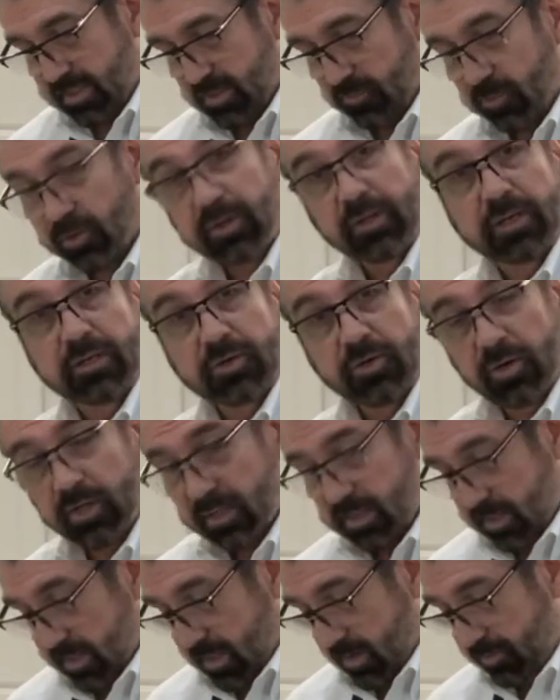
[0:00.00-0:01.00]
I said, we're going to turn
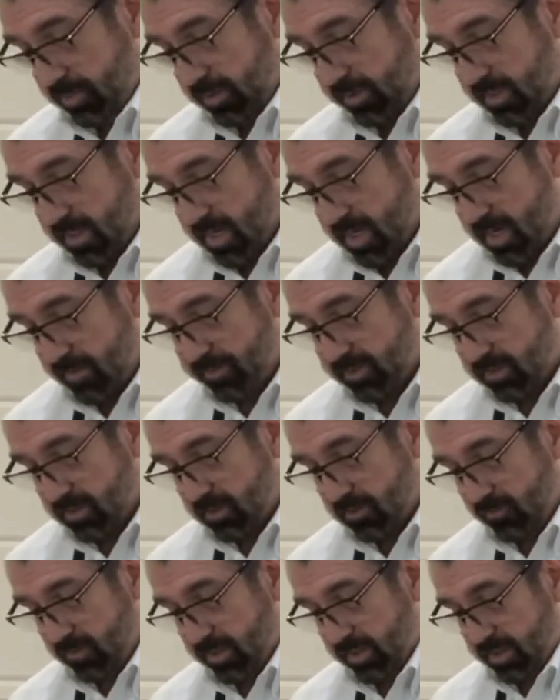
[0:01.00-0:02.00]
it a couple of times so
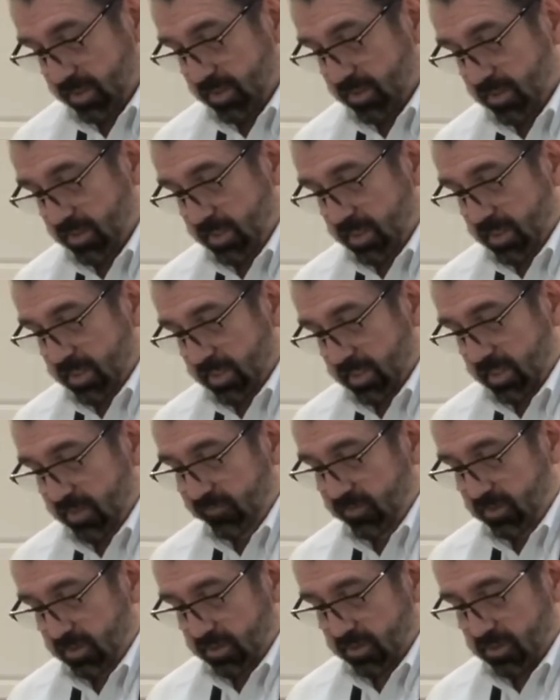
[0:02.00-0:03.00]
that we get a
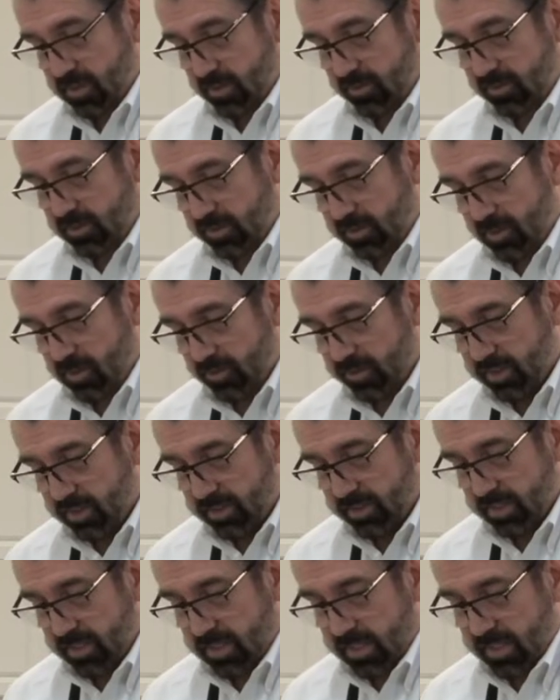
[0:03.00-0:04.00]
evenly coating on
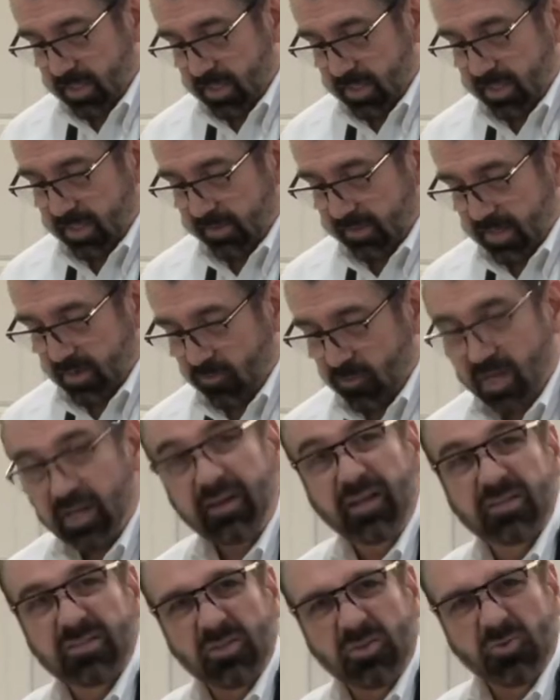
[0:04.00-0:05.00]
it, and that way
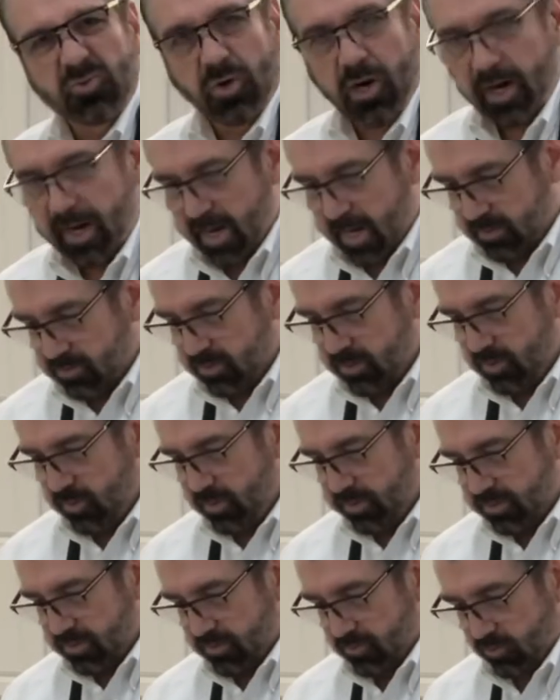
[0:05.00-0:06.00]
it doesn't dry out too
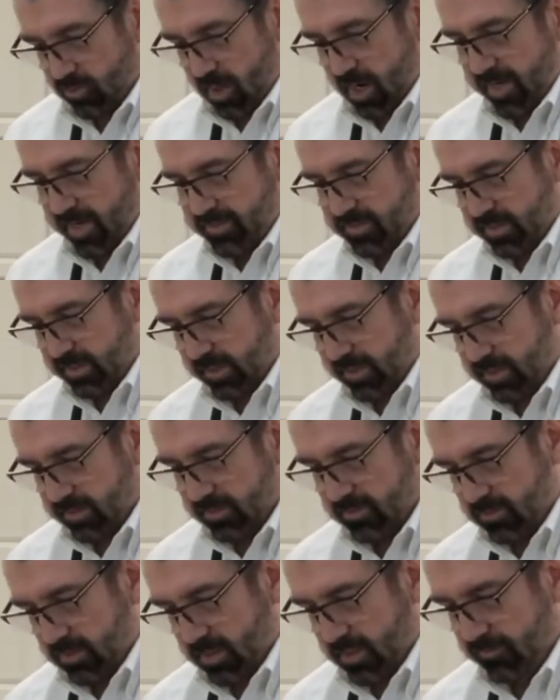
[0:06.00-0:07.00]
as it's rising. It
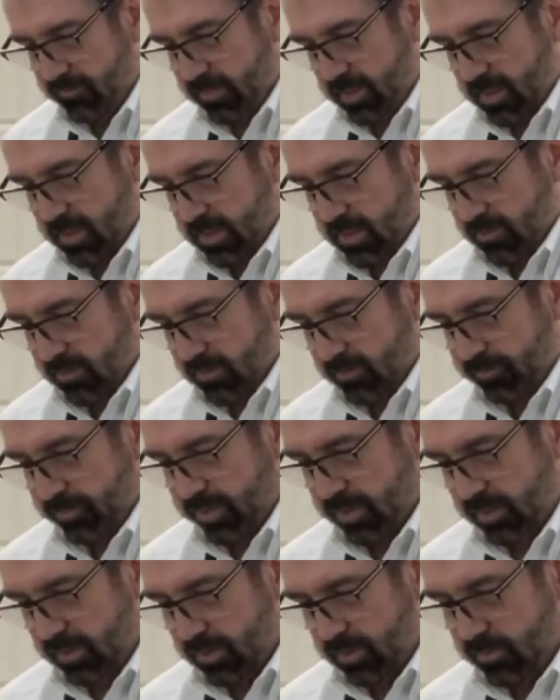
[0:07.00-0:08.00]

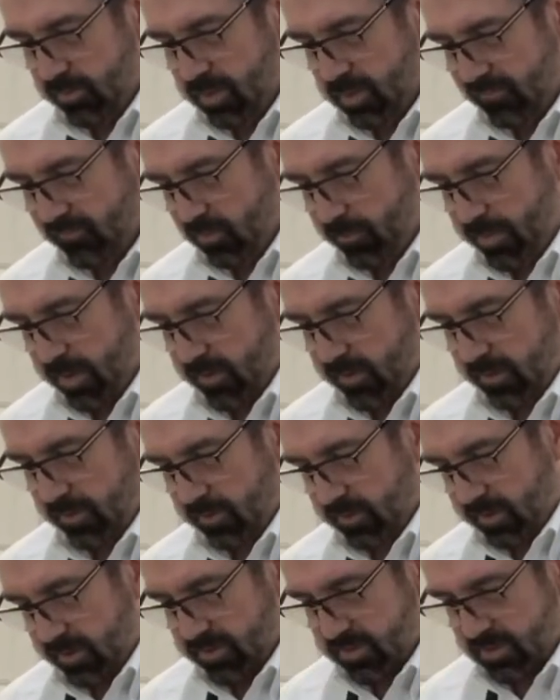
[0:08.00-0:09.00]
put a little bit of a barrier
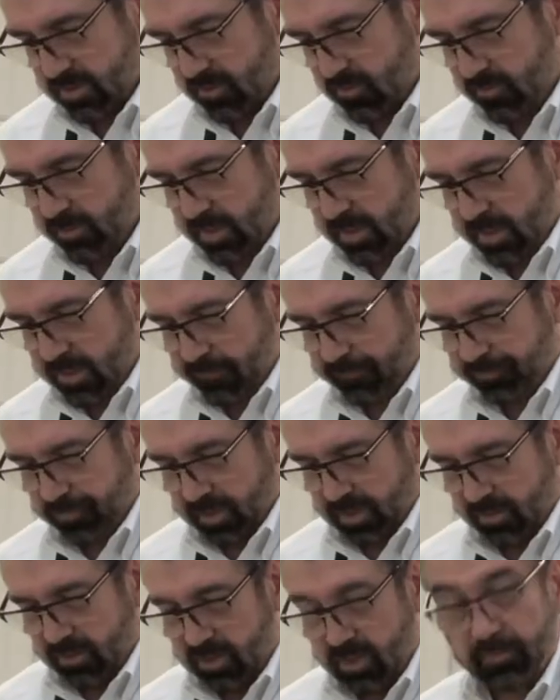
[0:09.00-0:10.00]
on it, so
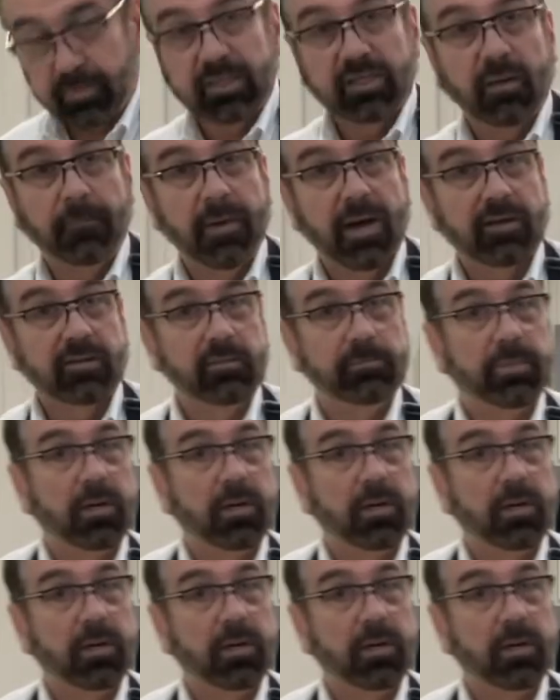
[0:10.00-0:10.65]
it'll help it come out of the